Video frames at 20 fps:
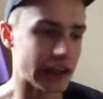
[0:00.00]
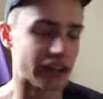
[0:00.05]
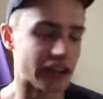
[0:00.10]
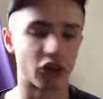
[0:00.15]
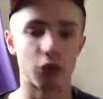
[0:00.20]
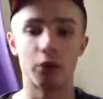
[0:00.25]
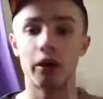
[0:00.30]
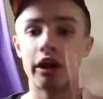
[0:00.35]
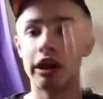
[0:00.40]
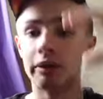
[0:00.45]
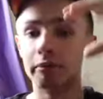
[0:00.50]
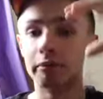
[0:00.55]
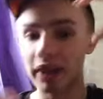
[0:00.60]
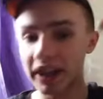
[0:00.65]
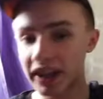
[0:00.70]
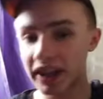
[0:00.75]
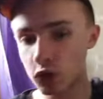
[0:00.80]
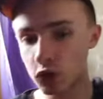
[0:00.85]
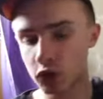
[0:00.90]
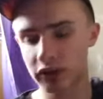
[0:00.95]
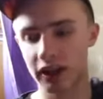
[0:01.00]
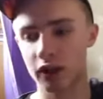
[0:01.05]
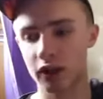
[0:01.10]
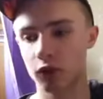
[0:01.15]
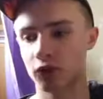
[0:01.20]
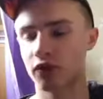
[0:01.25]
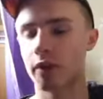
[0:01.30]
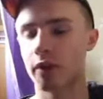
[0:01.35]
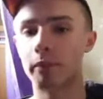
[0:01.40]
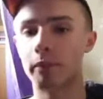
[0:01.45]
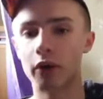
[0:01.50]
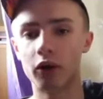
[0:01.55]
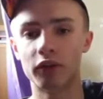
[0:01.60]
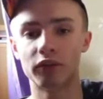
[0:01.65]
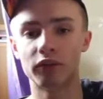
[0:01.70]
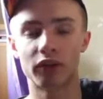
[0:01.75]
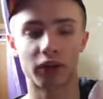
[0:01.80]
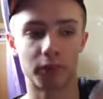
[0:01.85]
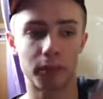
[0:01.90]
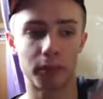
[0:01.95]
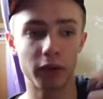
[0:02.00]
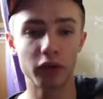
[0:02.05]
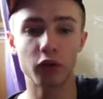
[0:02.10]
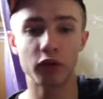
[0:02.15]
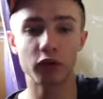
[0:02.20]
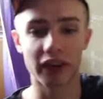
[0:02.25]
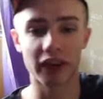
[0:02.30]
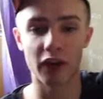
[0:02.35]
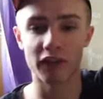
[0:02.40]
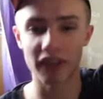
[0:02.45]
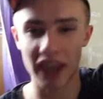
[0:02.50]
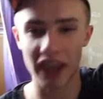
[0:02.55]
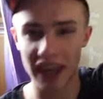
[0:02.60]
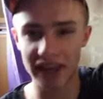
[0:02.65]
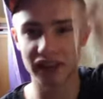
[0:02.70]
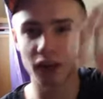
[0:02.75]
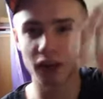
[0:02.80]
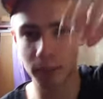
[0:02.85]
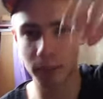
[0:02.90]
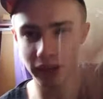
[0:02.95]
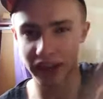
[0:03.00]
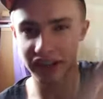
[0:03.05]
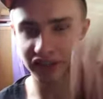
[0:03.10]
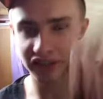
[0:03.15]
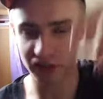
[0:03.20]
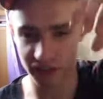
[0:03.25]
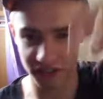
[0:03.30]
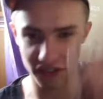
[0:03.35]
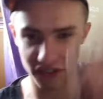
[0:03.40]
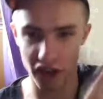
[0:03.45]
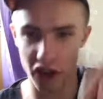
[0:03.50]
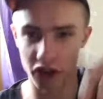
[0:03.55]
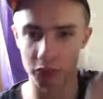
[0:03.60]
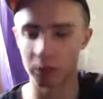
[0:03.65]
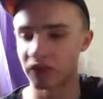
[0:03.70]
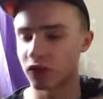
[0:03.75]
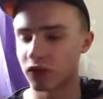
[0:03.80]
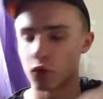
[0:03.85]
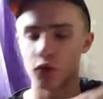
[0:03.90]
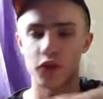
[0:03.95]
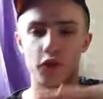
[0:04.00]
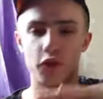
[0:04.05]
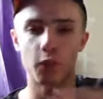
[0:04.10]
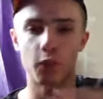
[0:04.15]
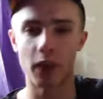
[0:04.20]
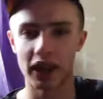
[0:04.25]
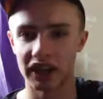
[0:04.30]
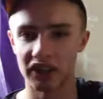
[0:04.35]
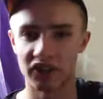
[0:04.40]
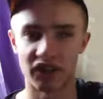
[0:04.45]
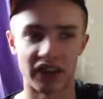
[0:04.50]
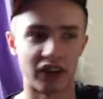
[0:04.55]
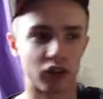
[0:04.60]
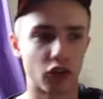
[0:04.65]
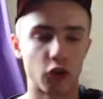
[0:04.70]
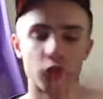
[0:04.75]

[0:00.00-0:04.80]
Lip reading: So making yourself, put yourself in the picture first before you do anything.